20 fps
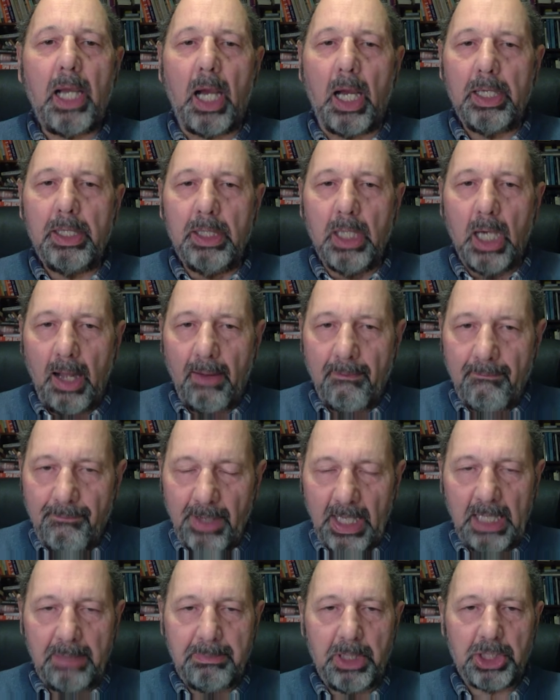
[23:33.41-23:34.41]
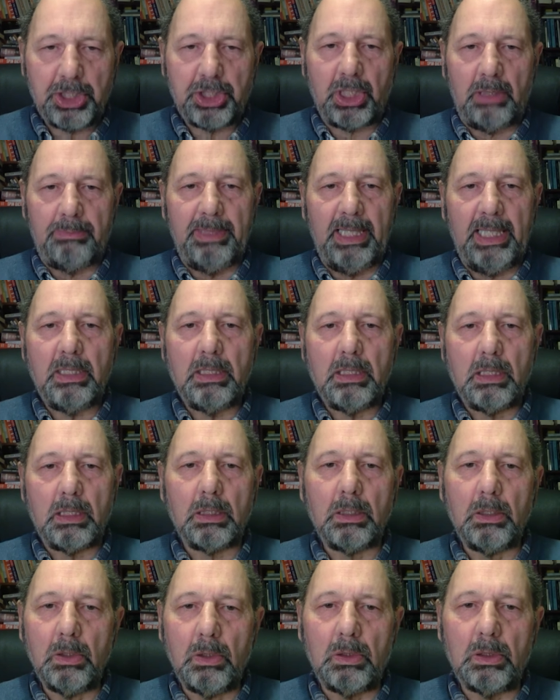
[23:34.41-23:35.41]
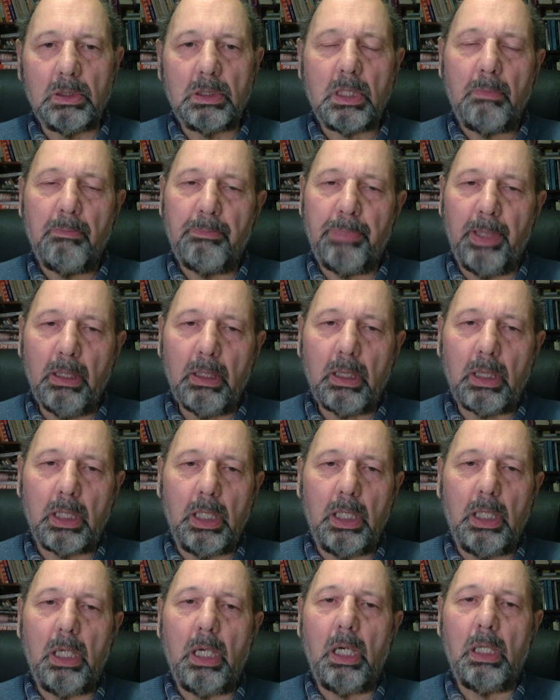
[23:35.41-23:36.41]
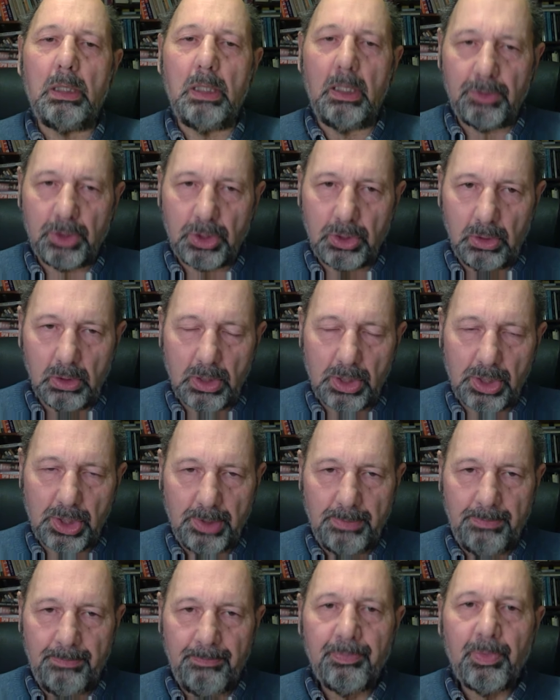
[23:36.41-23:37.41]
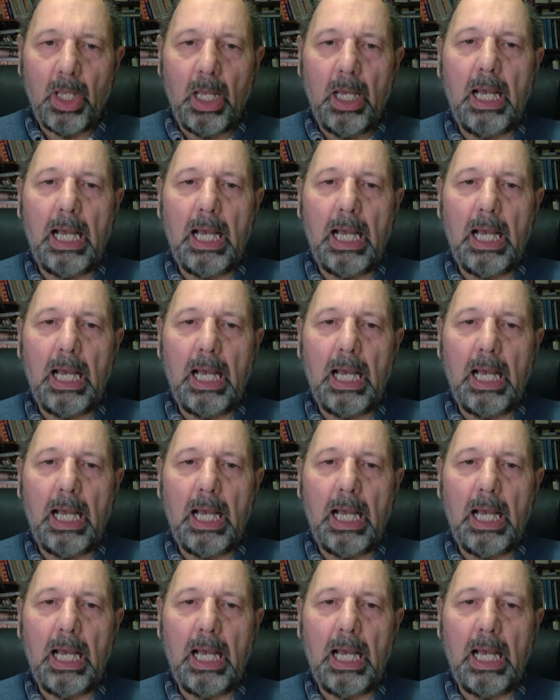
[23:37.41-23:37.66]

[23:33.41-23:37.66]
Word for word: I, you know, I very much commend and laud both uh, Olaf Scholz